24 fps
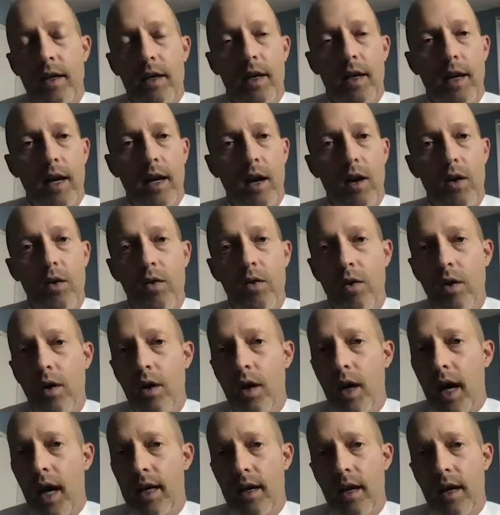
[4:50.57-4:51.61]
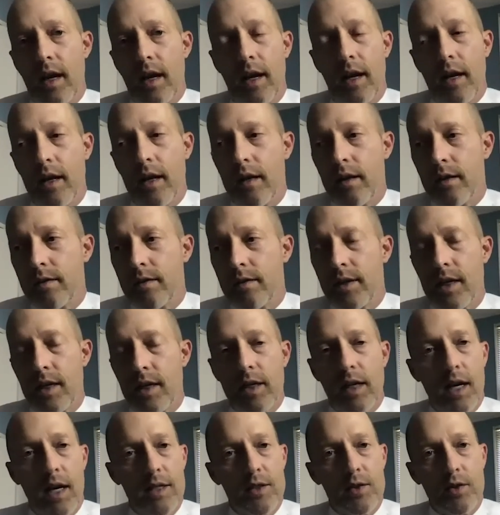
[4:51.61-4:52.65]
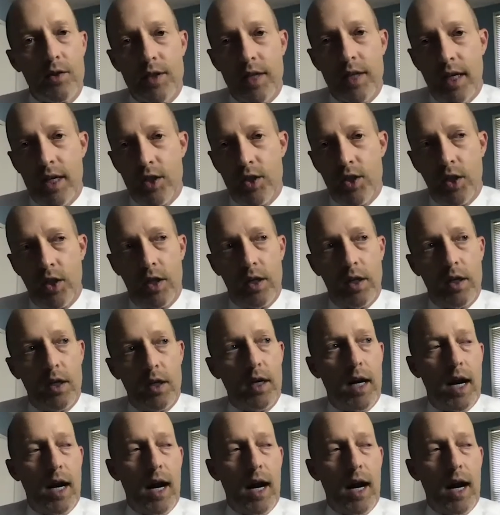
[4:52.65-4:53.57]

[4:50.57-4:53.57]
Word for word: you know and, and get a consultation.